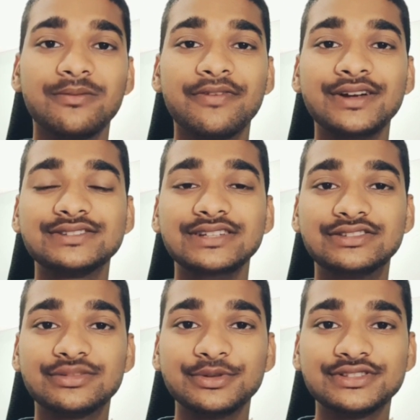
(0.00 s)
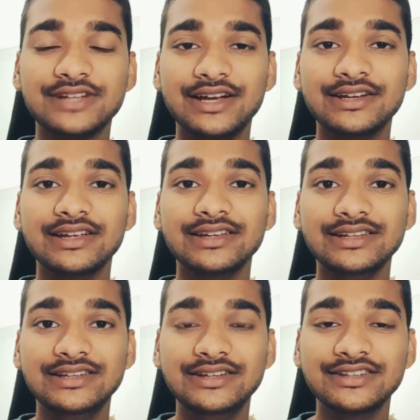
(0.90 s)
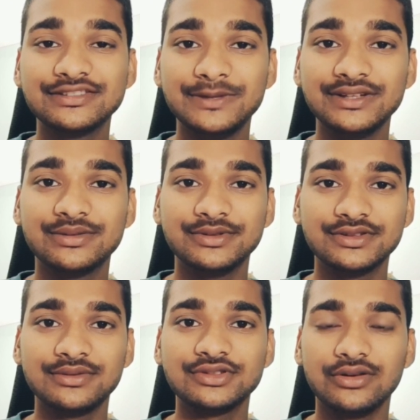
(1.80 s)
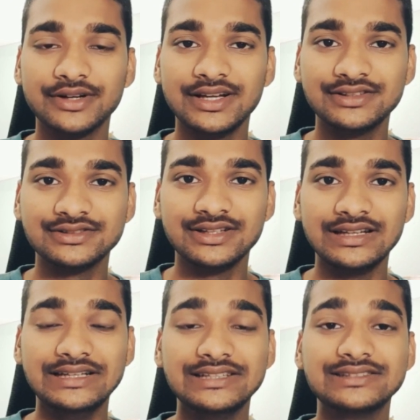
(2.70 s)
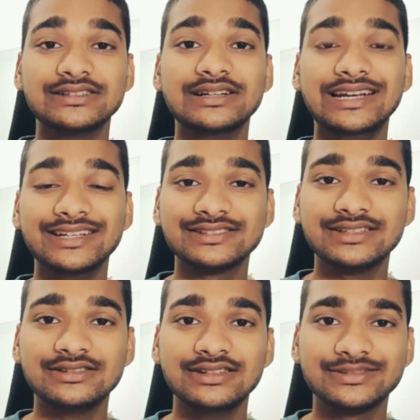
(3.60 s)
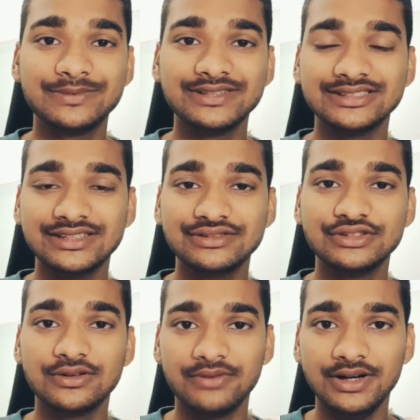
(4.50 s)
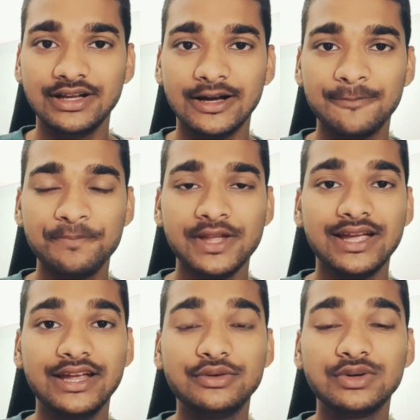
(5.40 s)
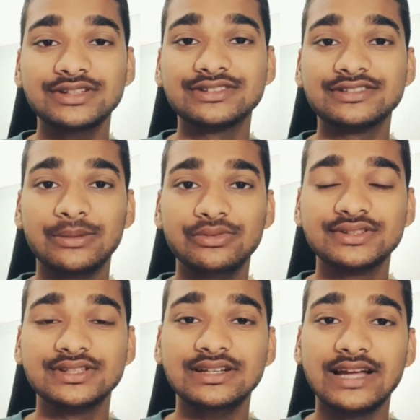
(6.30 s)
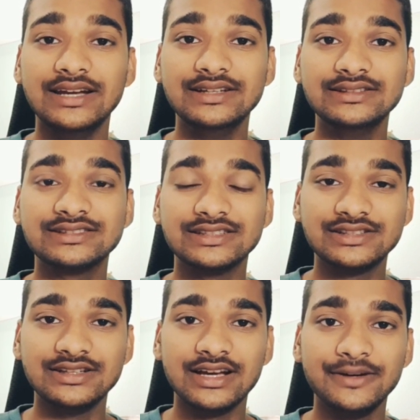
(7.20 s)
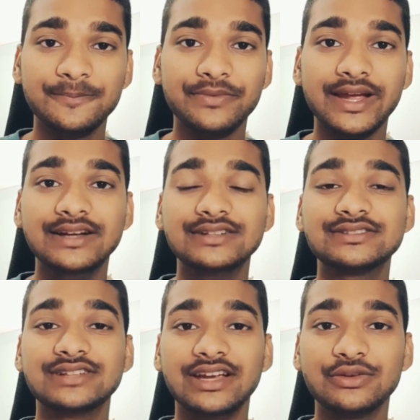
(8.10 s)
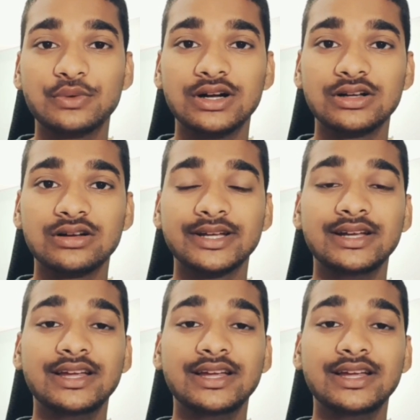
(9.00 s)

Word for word: Friends, ISRO stands Indian Space Research Organization. It is a national space agency of India. It was established in nineteen sixty-nine and its headquarters